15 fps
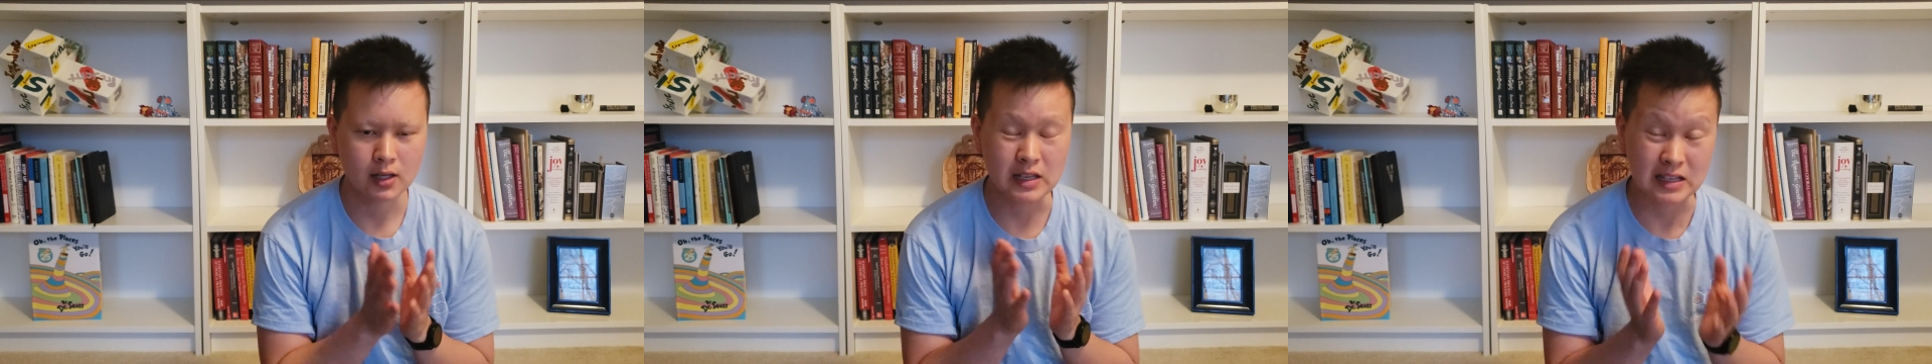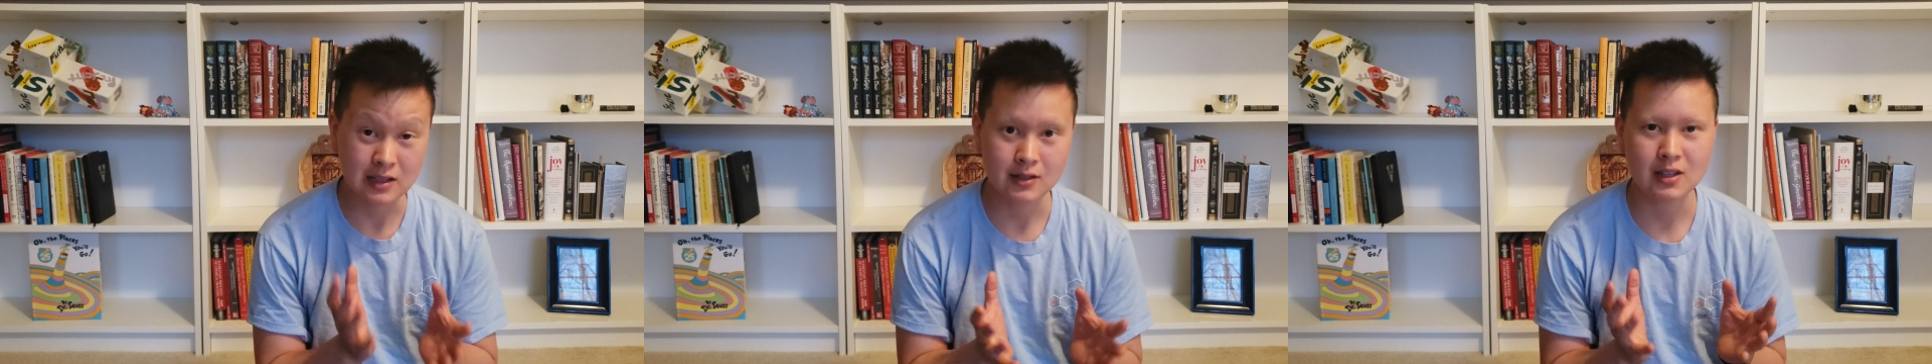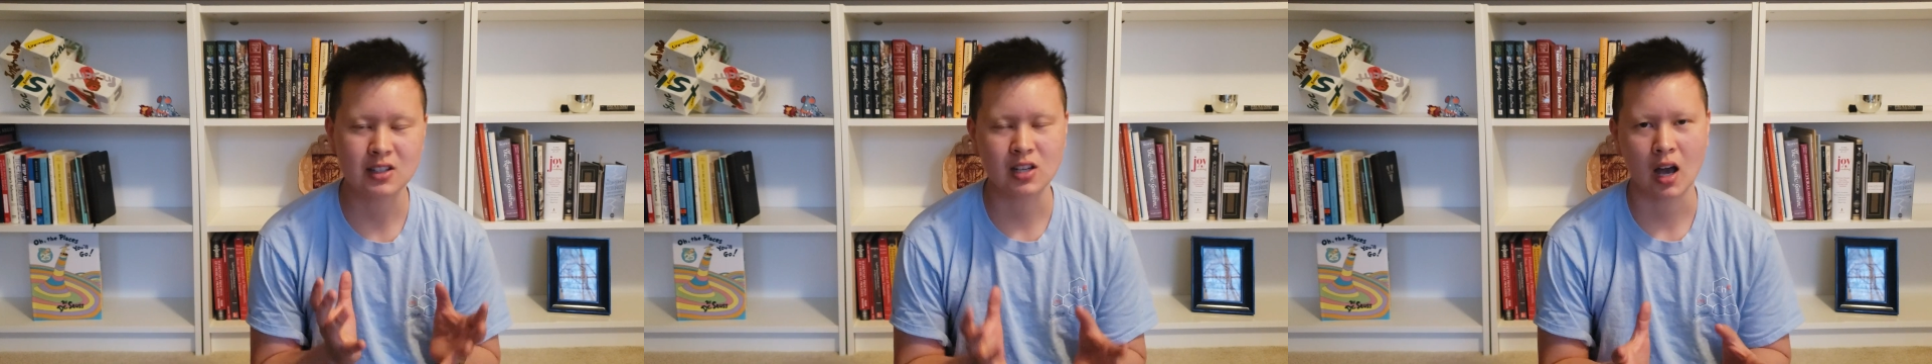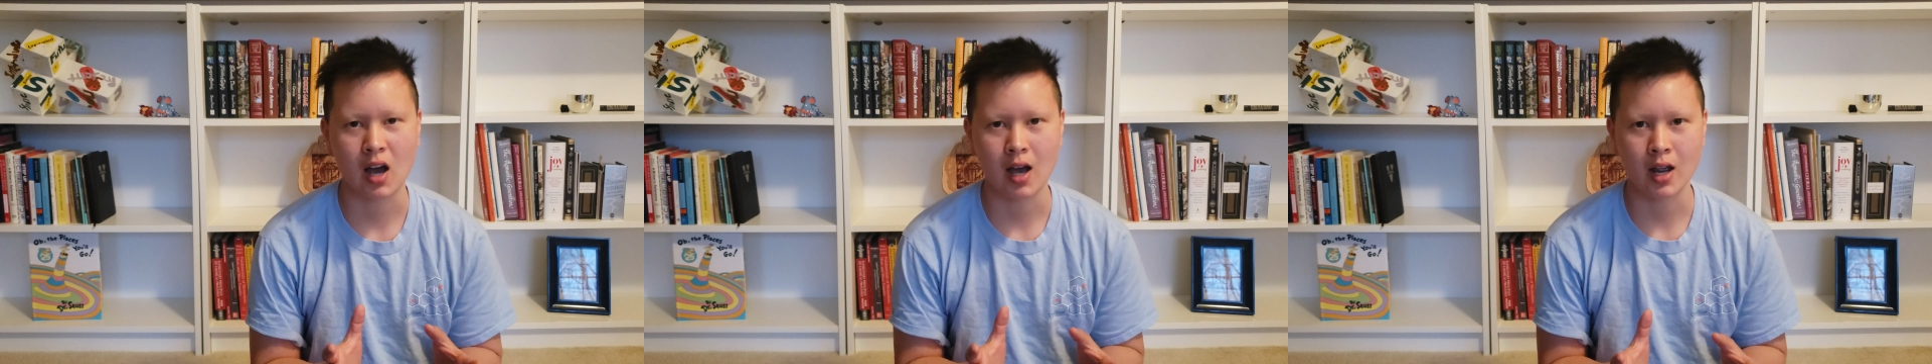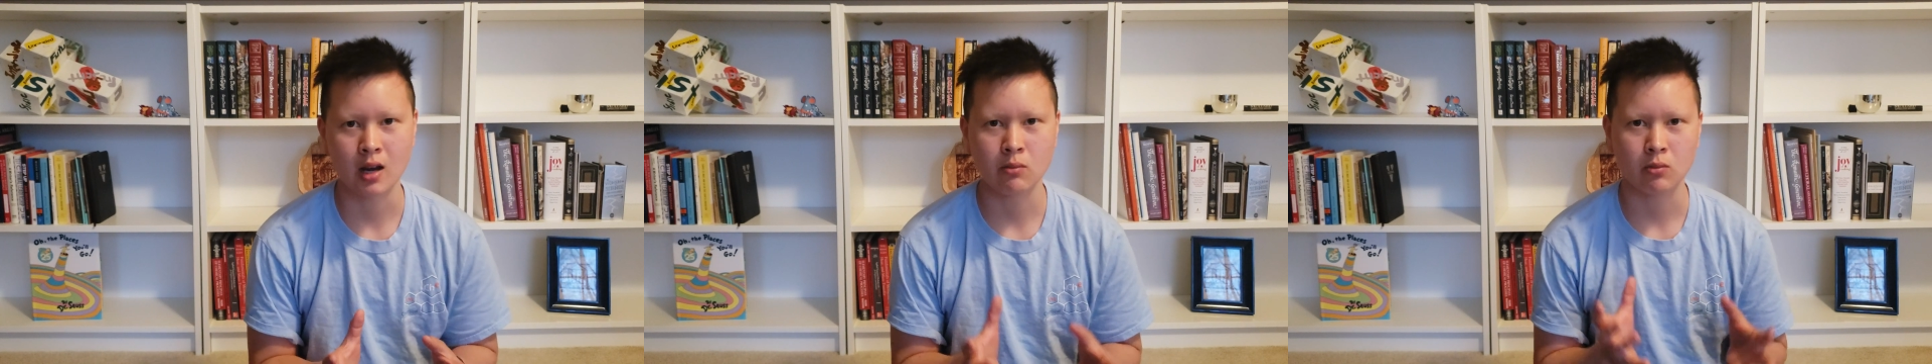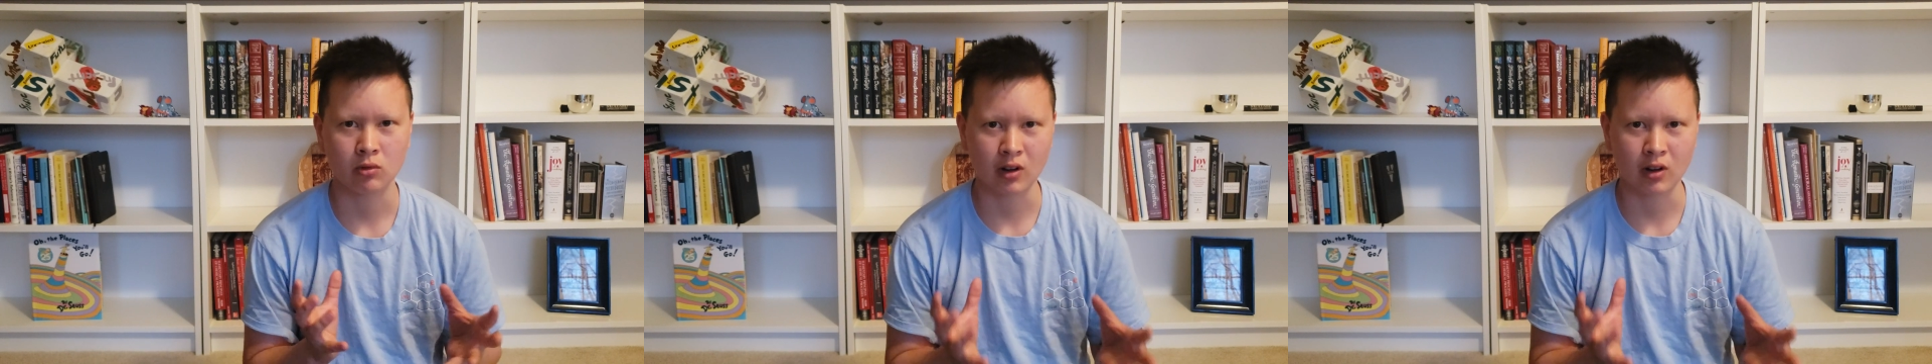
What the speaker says: easy time